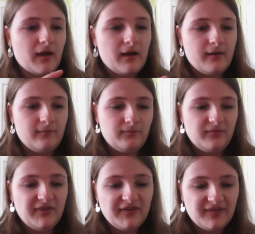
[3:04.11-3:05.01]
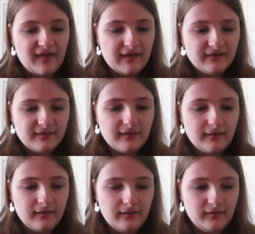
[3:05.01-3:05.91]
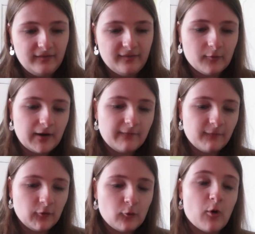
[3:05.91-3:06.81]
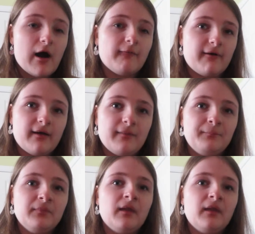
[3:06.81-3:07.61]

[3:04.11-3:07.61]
Um, this scent is grapefruit guava,